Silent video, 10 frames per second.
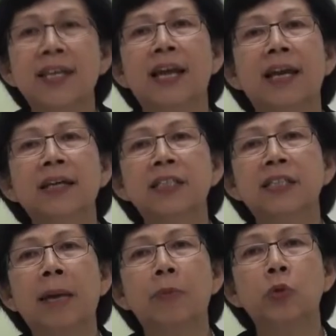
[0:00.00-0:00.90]
another
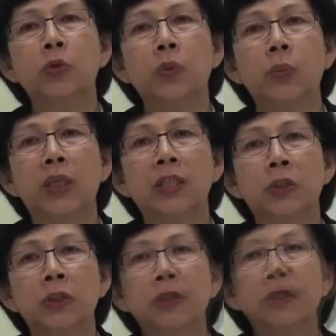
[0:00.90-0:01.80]
type of stroke,
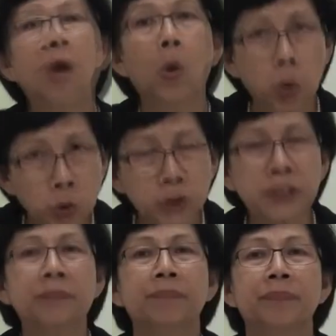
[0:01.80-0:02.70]
which is
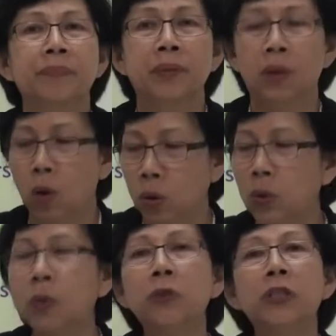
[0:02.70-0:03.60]
occlusion.
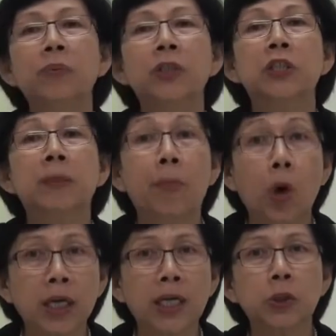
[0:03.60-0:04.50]
Occlusion, which is a
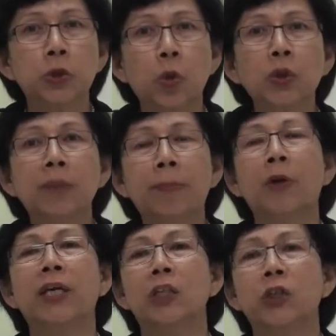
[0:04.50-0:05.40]
blockage, total
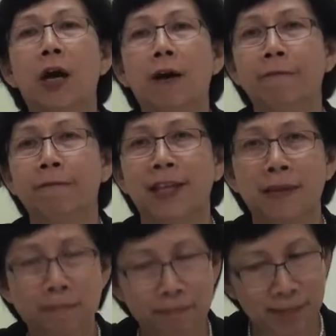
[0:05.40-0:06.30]
blockage of
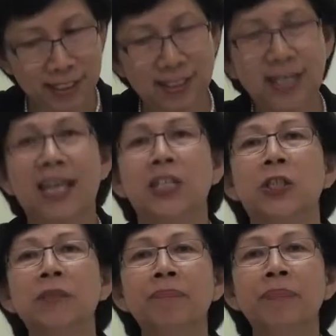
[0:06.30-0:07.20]
the blood
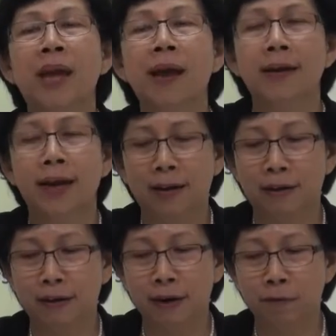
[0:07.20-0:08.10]
circulation.
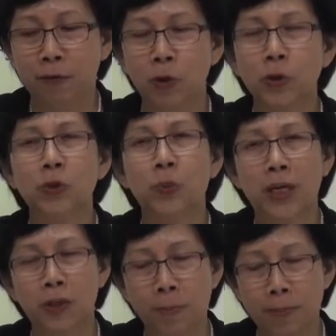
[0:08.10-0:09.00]
Then, of course,
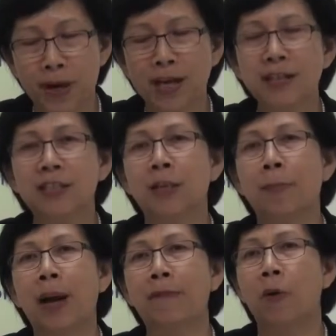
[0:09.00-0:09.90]
when your brain is
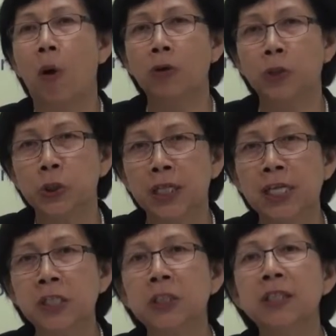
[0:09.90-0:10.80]
deprived of
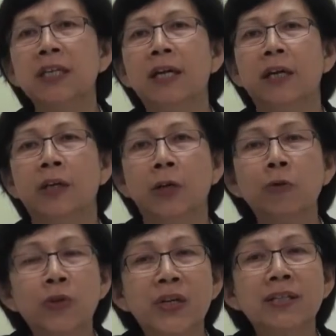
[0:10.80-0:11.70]
oxygenation,
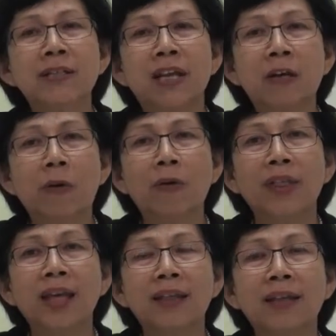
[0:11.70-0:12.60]
nutrients, and all
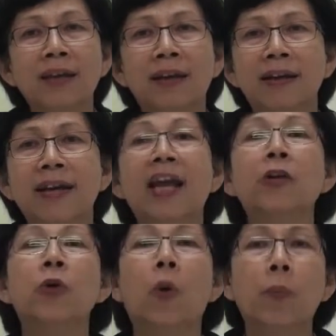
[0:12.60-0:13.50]
that,
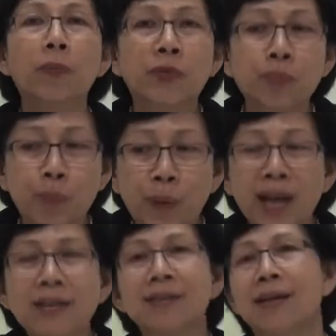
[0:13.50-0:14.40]
then your
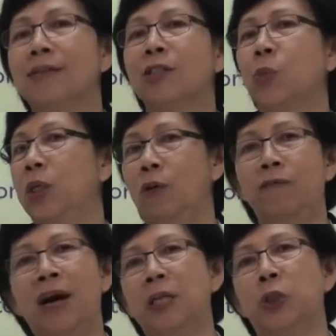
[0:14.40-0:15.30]
brain cells will
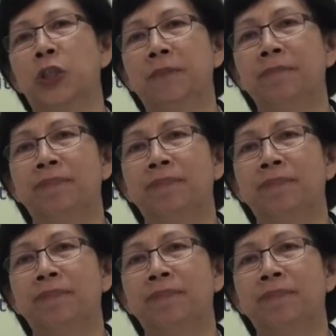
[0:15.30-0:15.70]
not function.